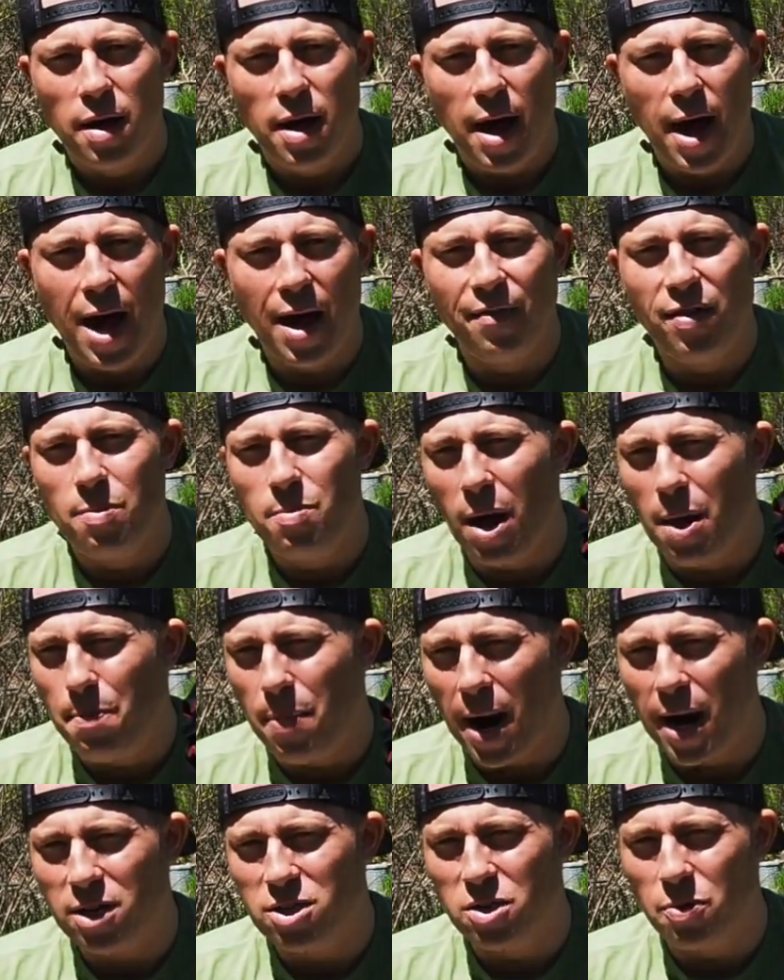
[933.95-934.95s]
having my
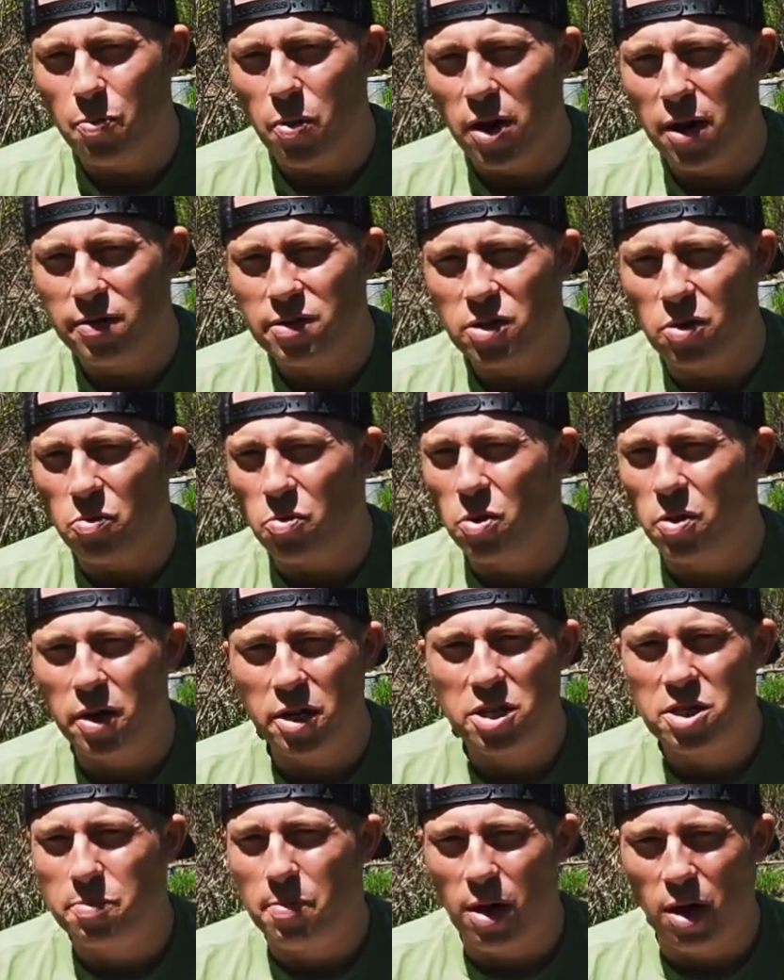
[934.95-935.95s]
boxer briefs really
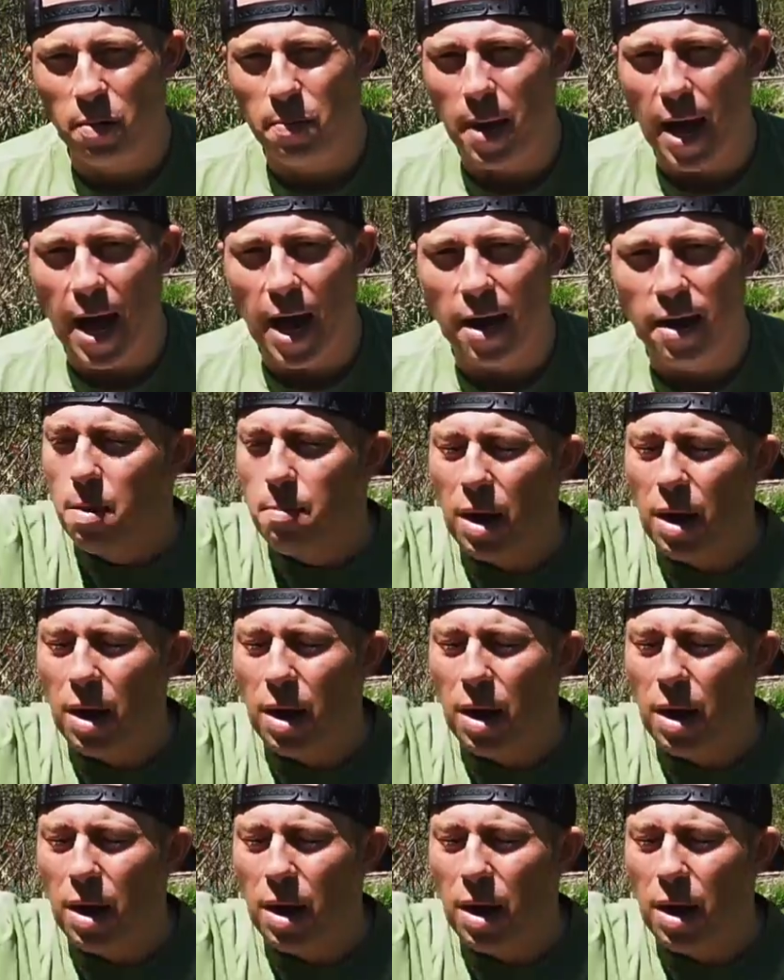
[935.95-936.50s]
smell bad.